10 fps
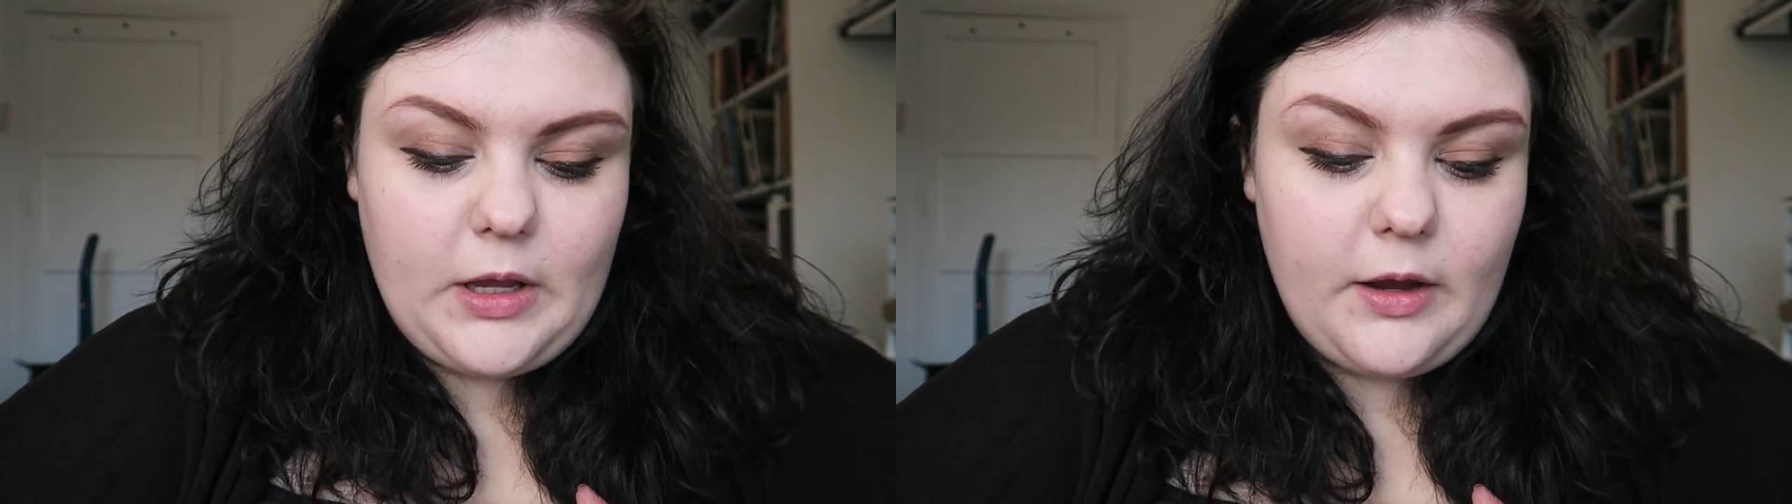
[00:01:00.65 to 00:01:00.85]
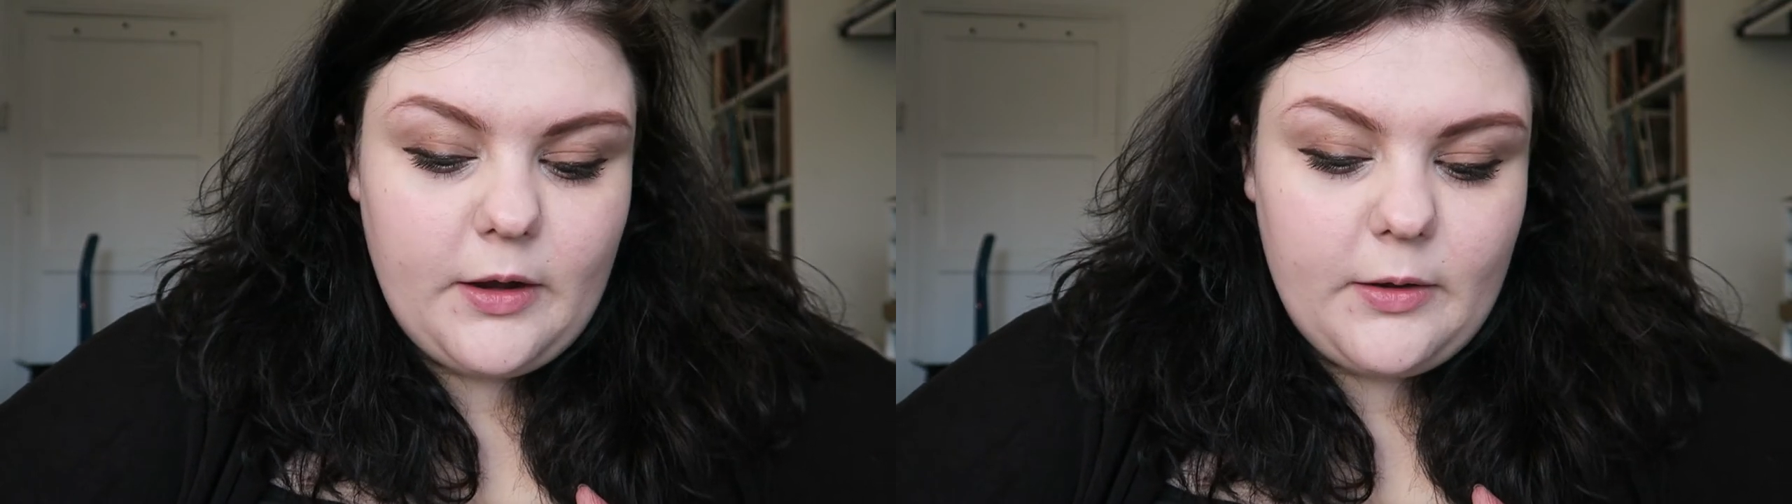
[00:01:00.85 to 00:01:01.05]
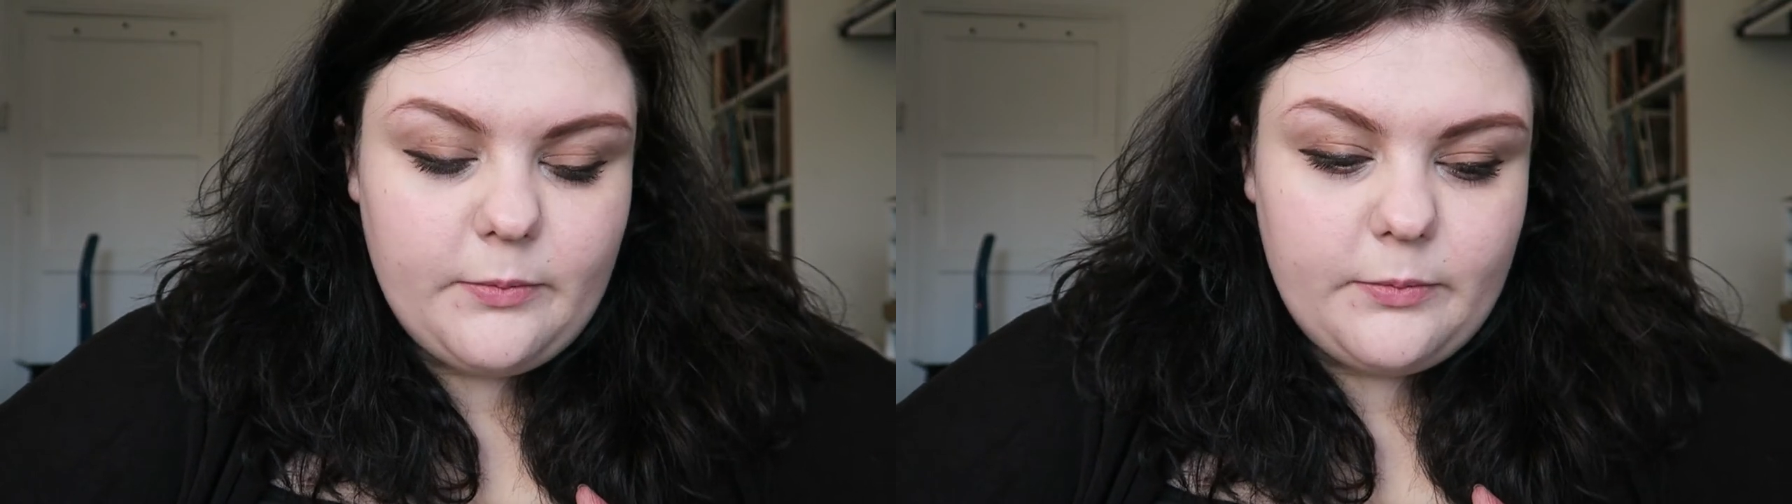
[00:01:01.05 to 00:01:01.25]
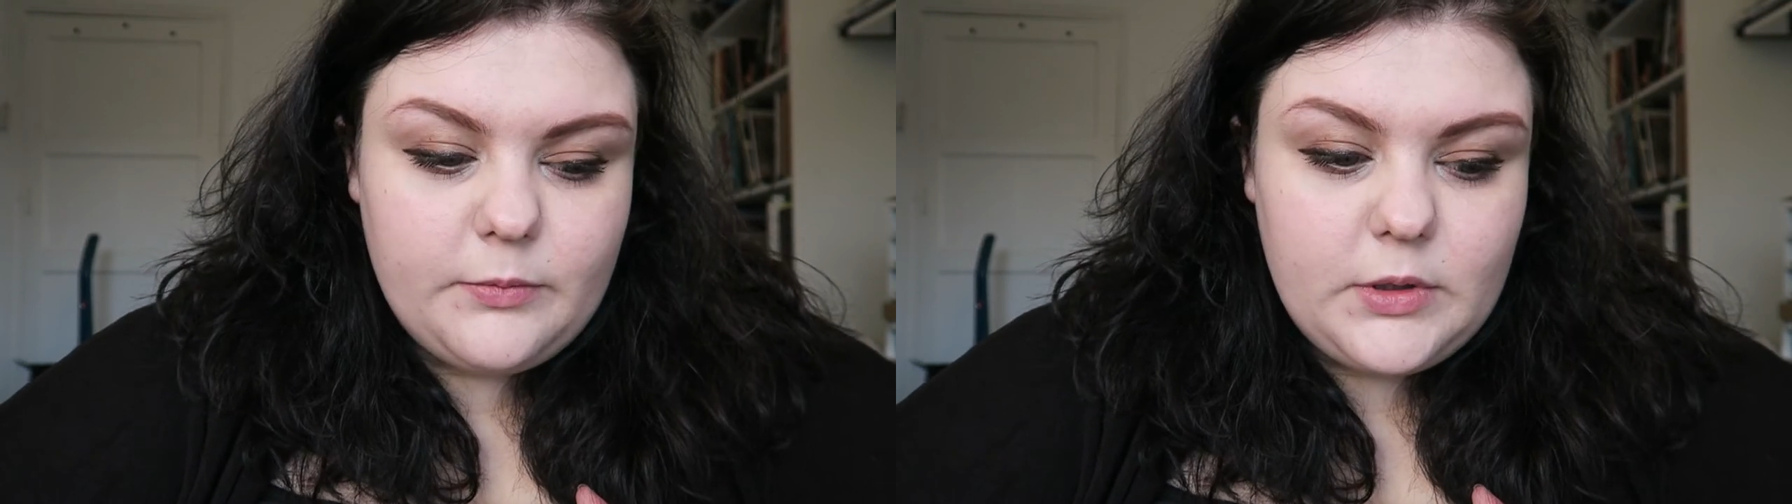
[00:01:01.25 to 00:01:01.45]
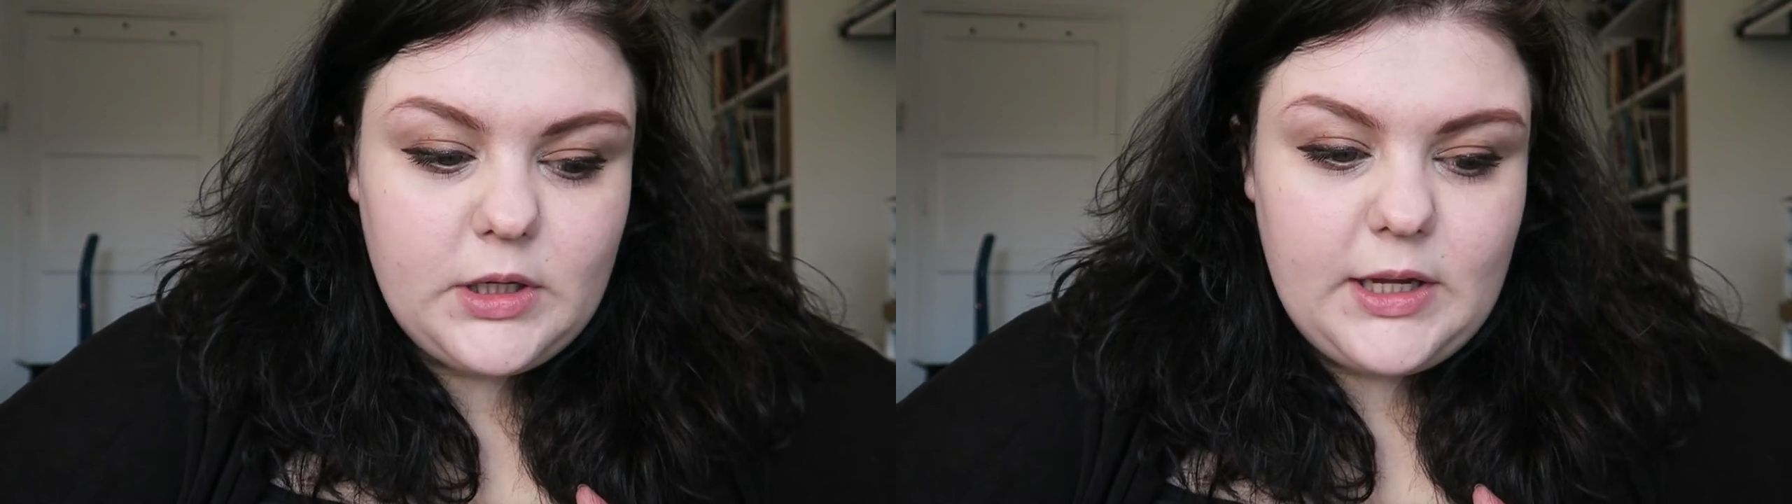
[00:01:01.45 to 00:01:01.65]

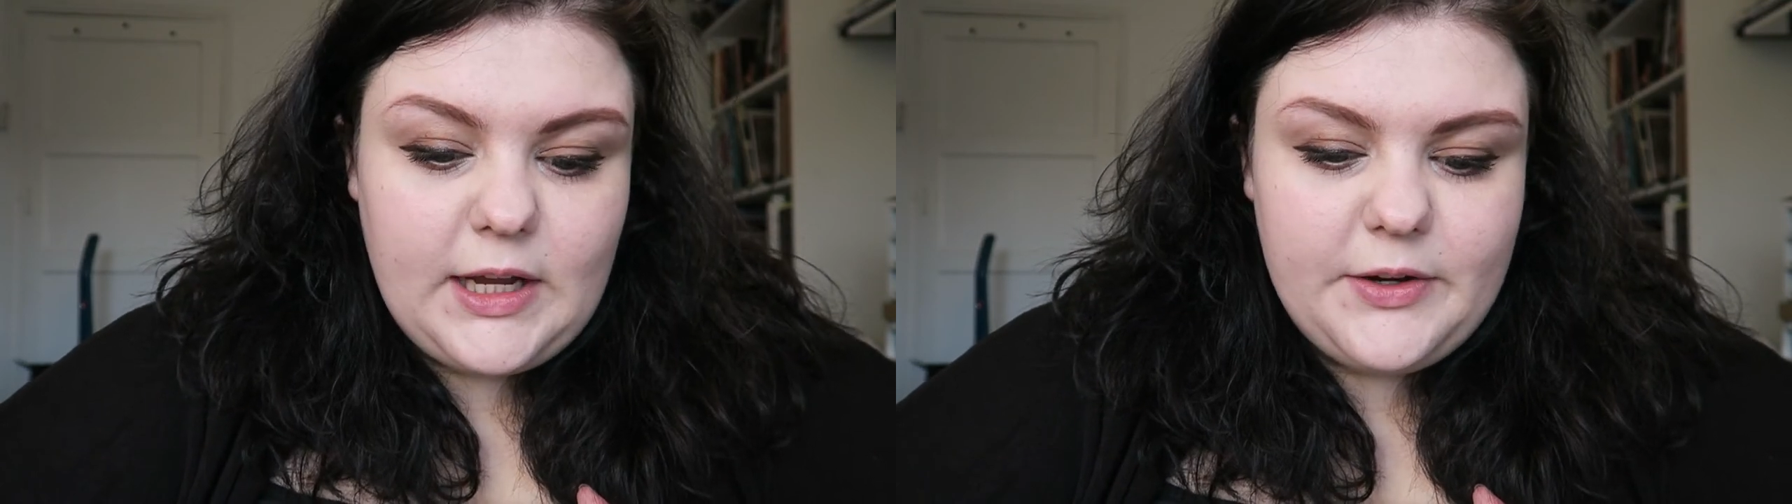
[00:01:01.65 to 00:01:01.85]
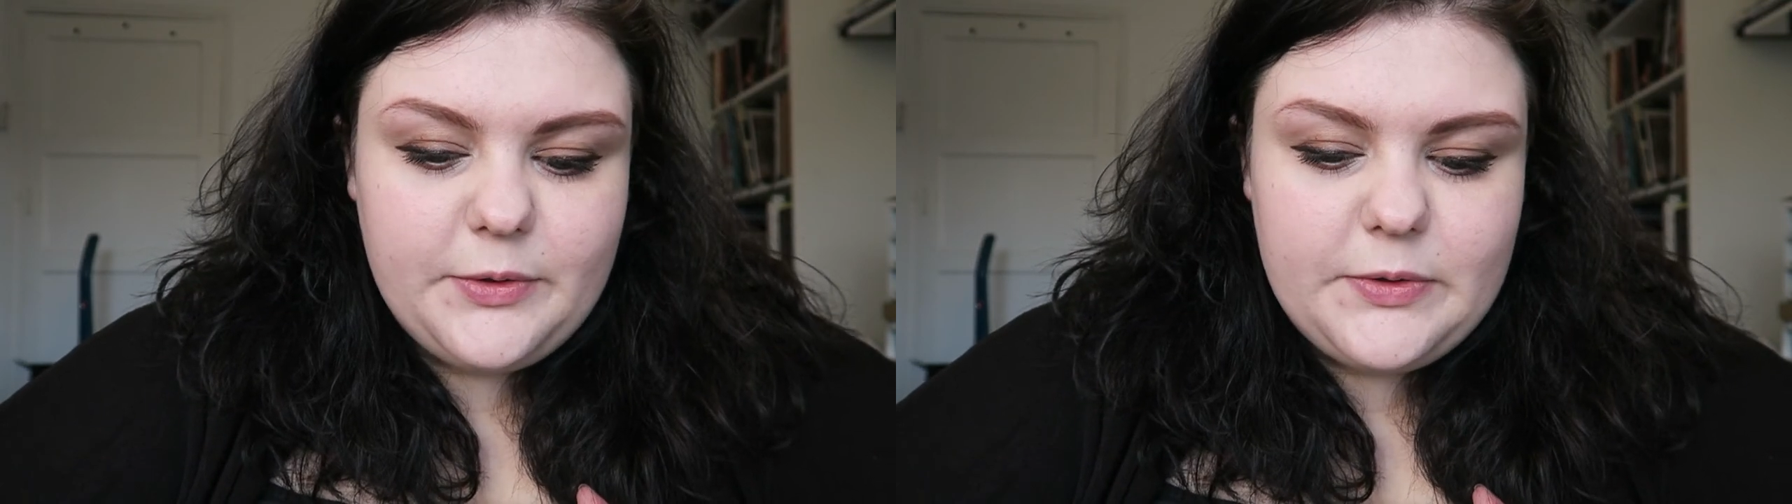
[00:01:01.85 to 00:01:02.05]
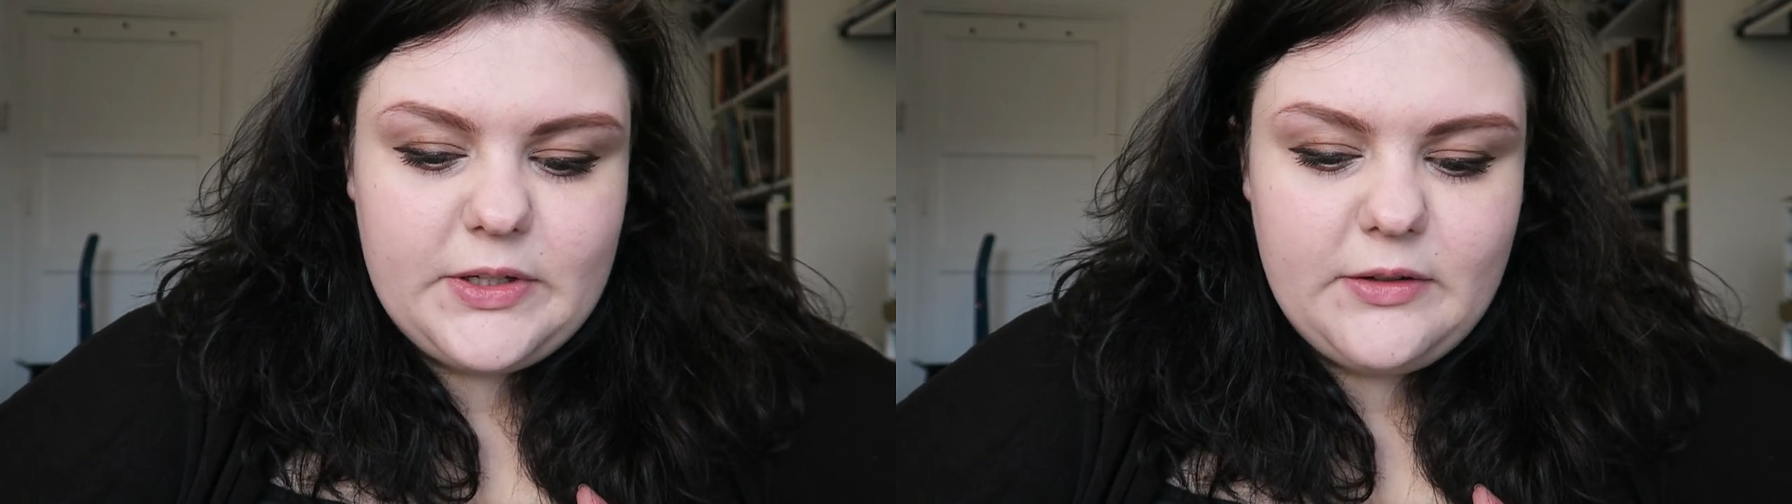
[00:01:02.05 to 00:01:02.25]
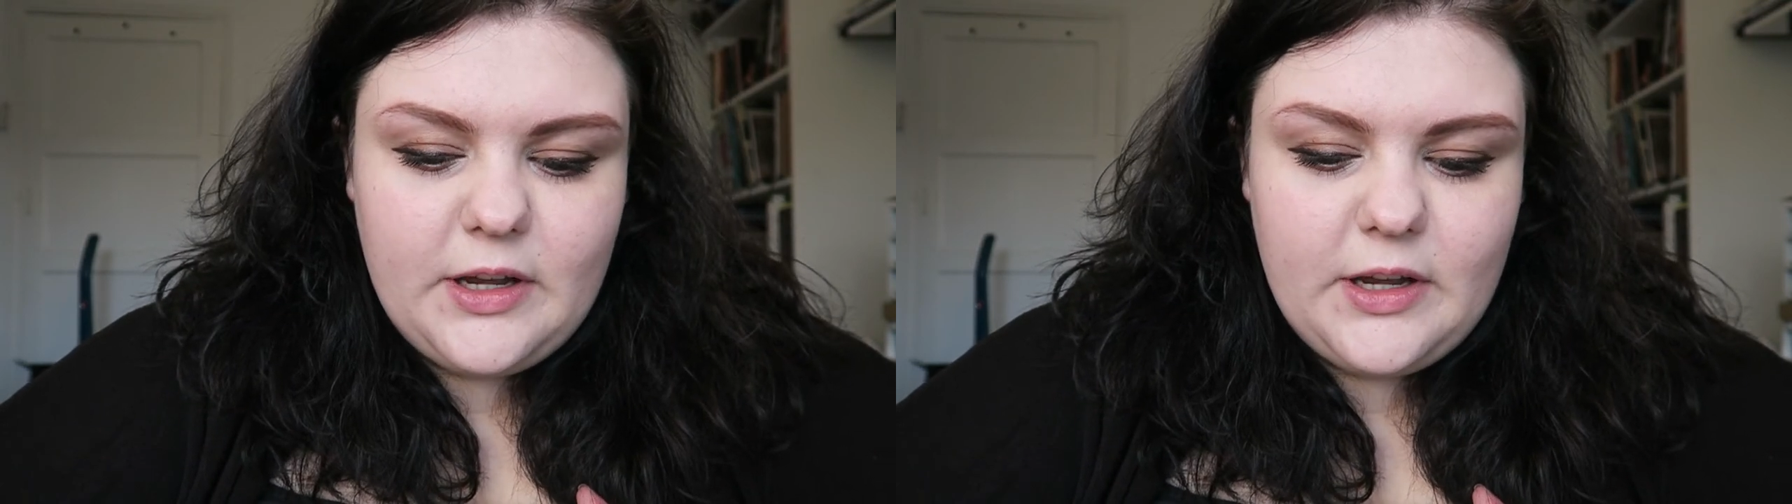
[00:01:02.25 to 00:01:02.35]
and also